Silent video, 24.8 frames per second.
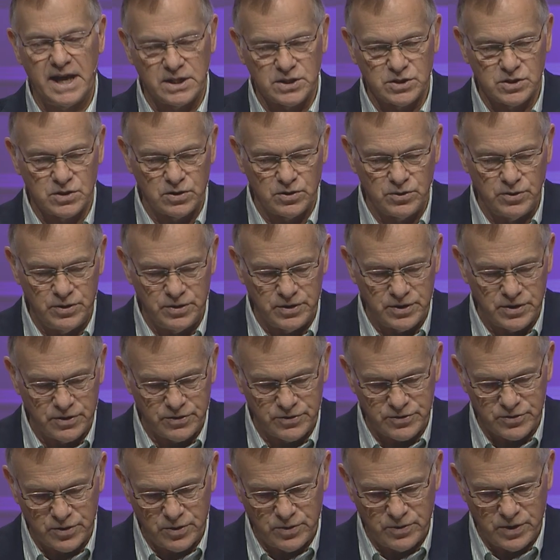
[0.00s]
excluded
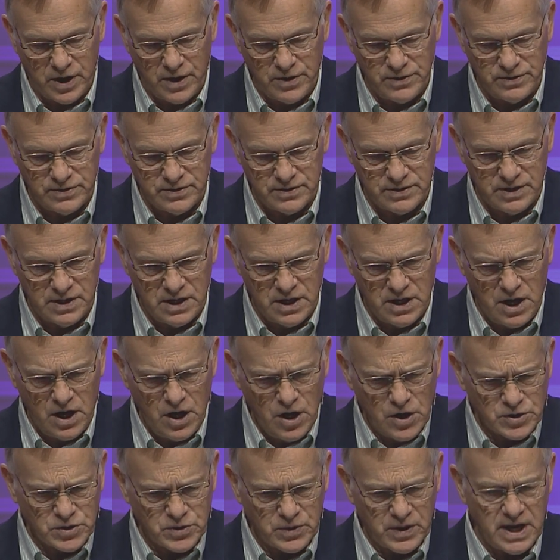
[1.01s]
and thrown out.
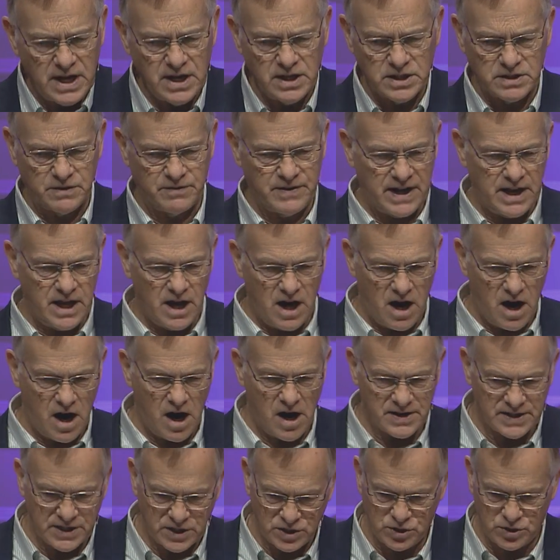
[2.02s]
So here's a very
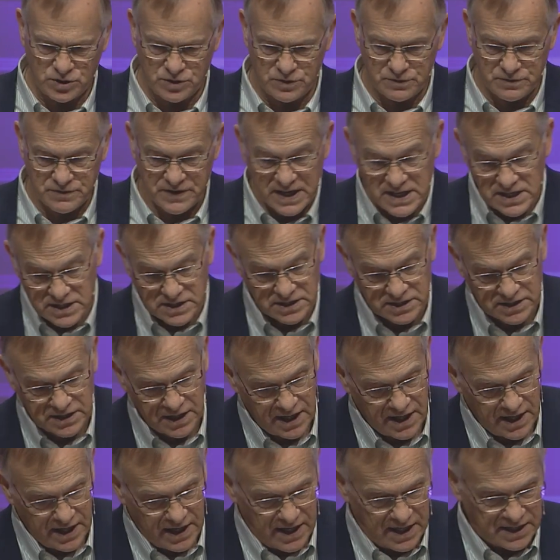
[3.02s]
hard issue to face.
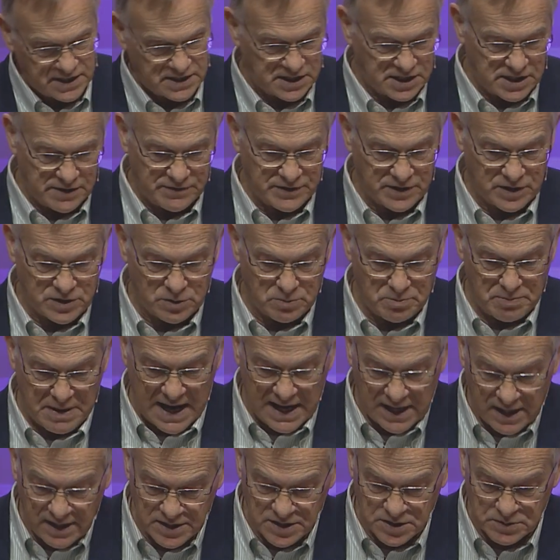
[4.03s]
It's a difficult
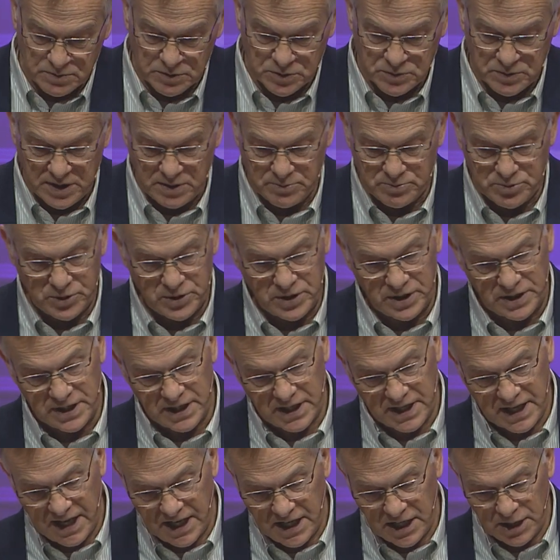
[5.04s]
balance between putting
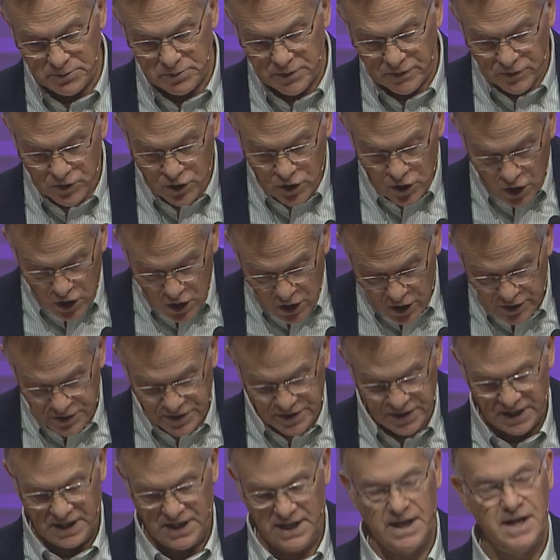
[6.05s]
the kingdom of
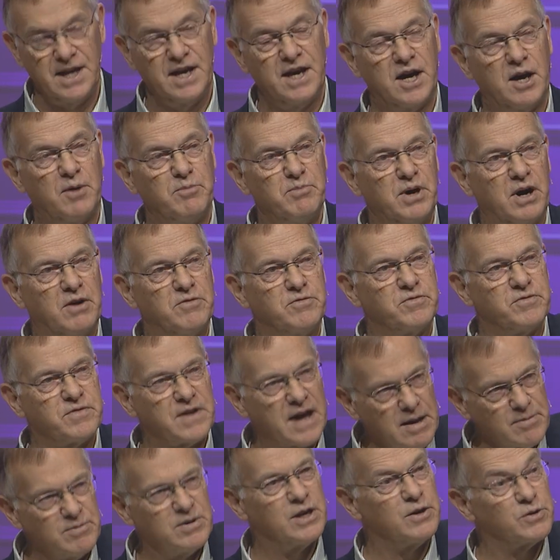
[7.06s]
God above
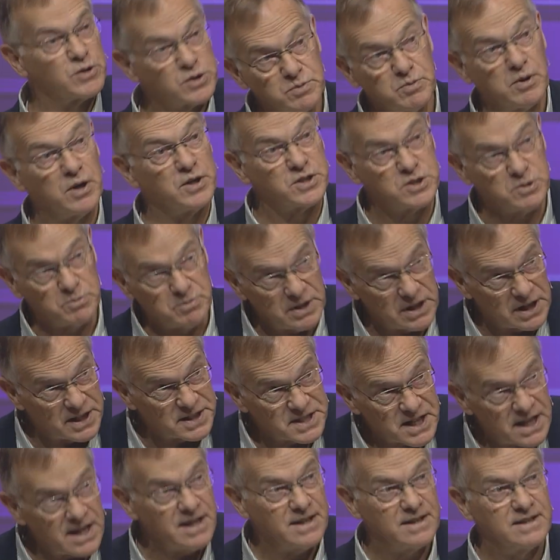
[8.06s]
family
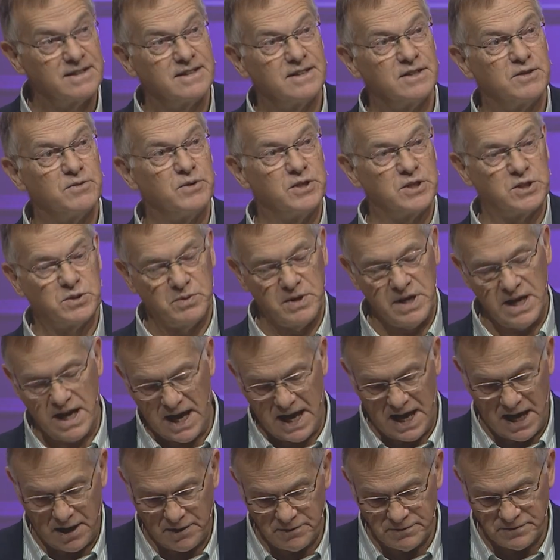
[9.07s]
responsibility which we
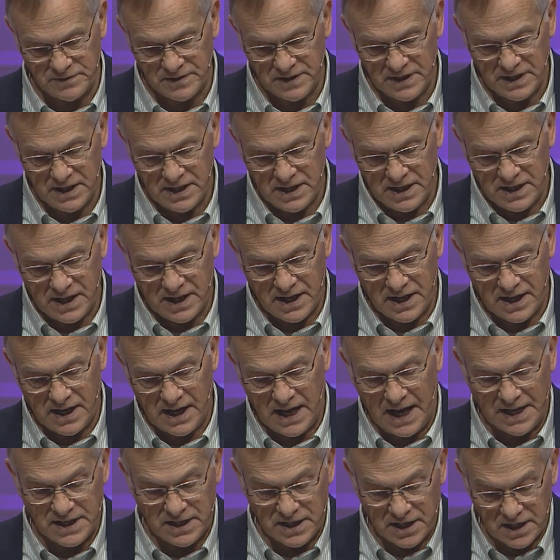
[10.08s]
have, uh,
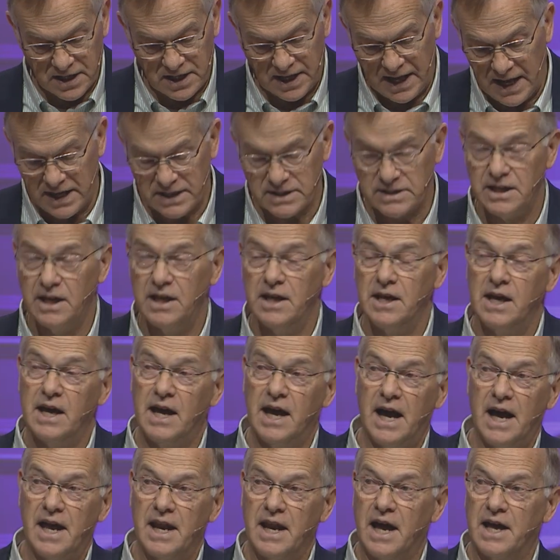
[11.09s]
and neglect,
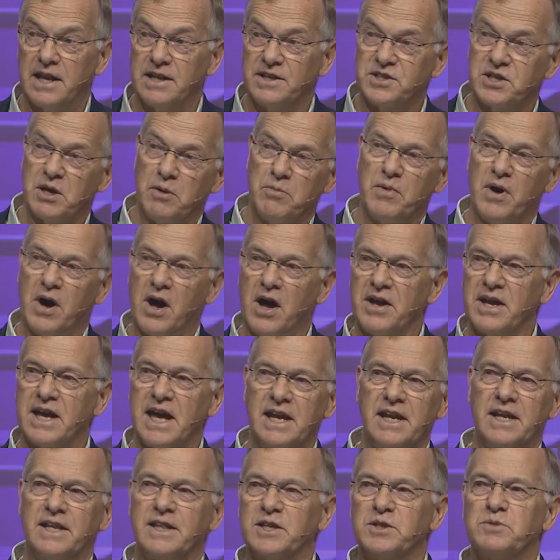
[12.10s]
and, and somehow
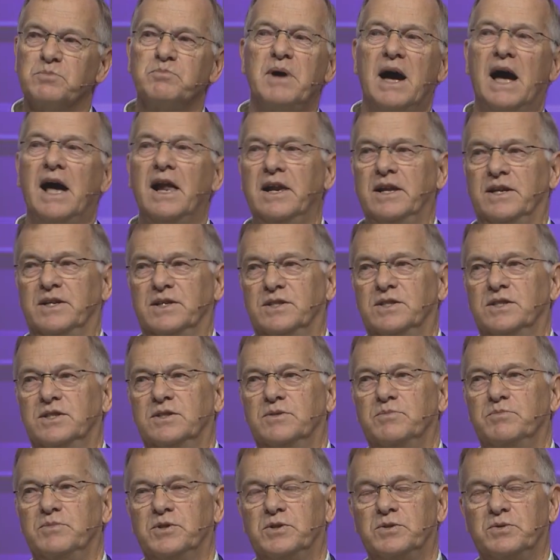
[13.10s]
getting this
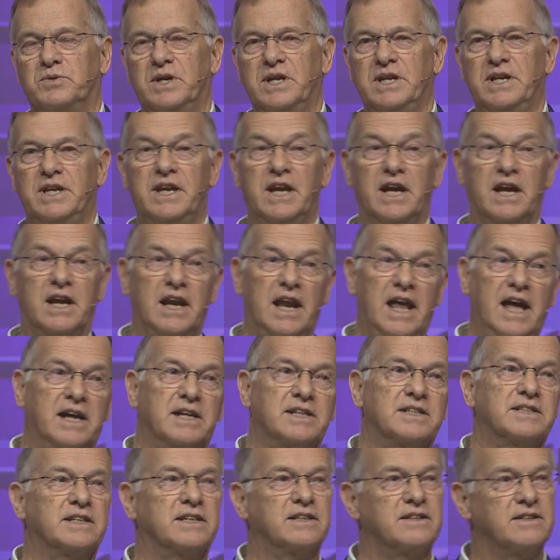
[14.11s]
balance between
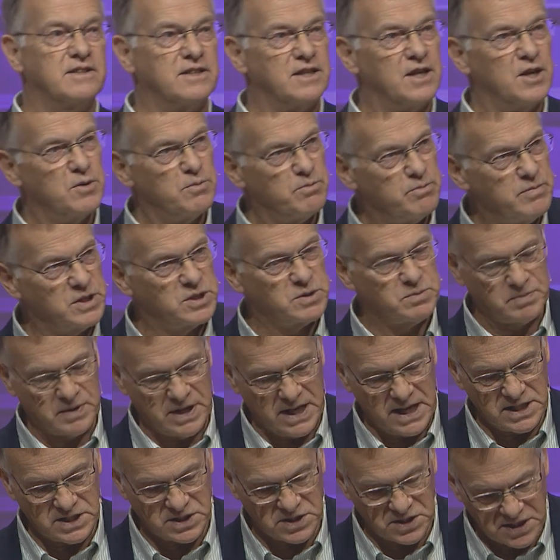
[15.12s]
neglect and
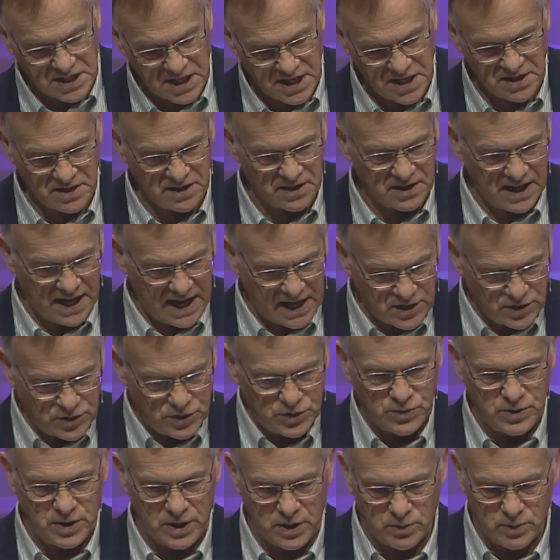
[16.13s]
misplaced zeal and
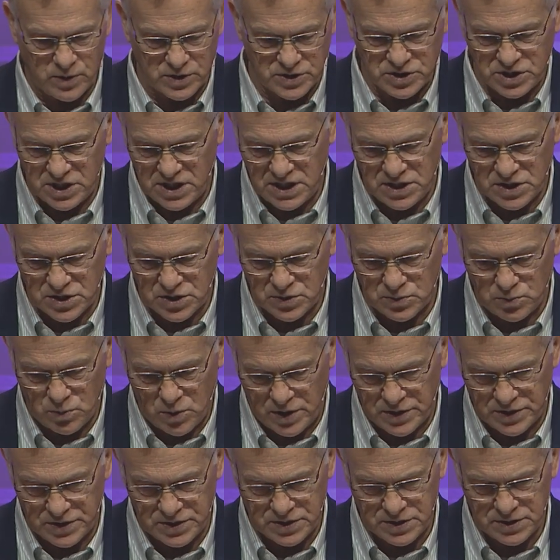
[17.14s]
doing what Jesus
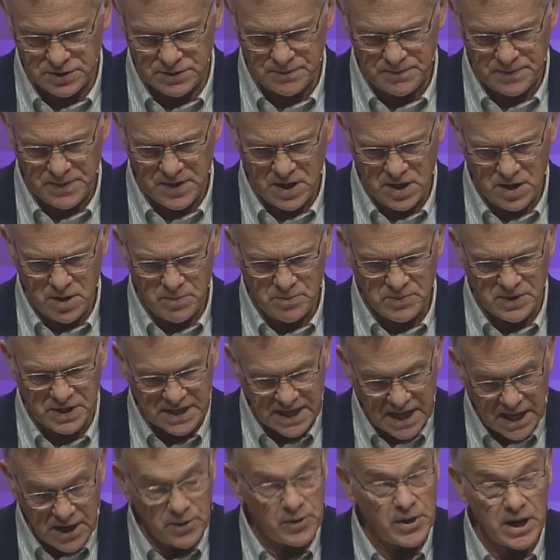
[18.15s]
wants. But
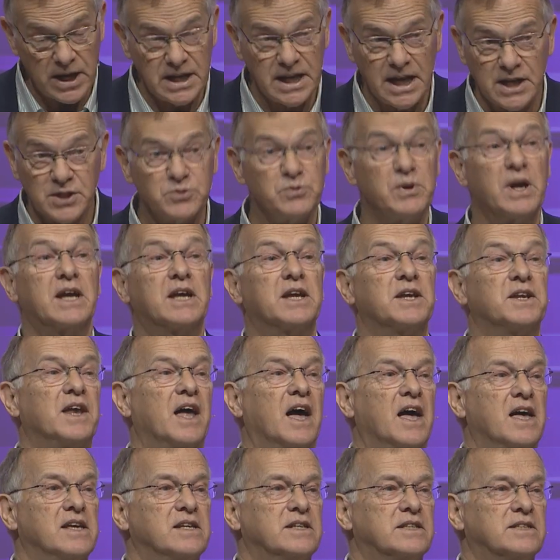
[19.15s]
at any rate, let's
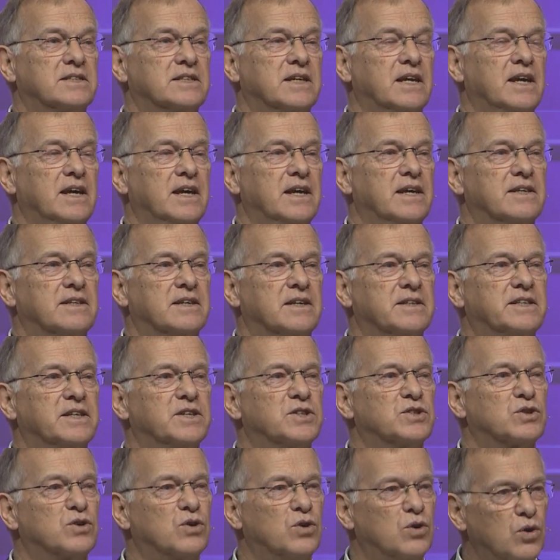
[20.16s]
recognize that
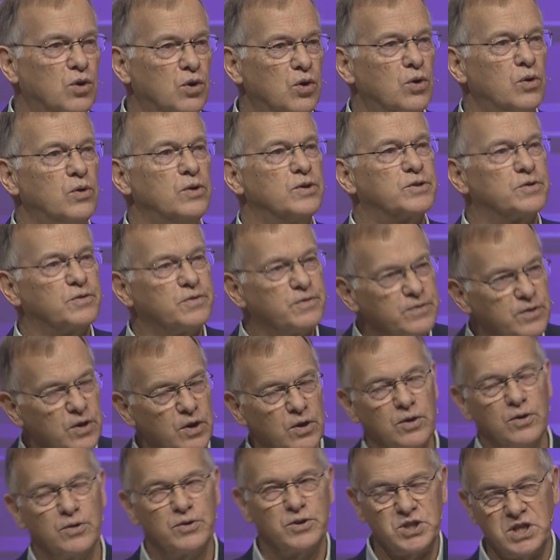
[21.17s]
this call to
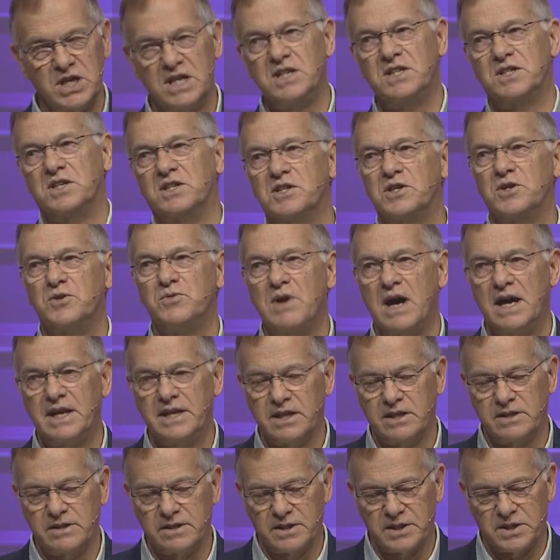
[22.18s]
follow Jesus and
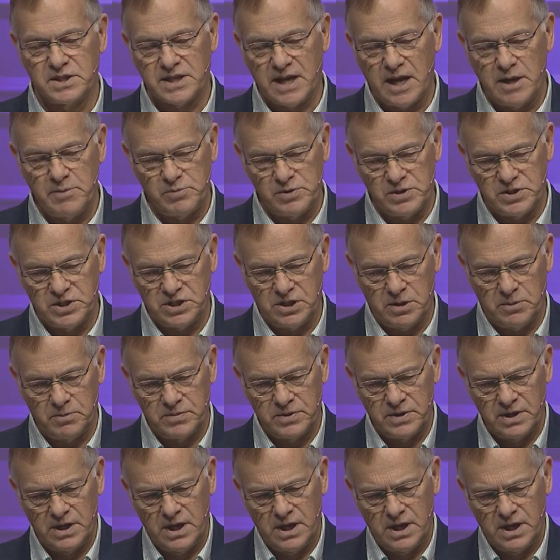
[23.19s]
radical discipleship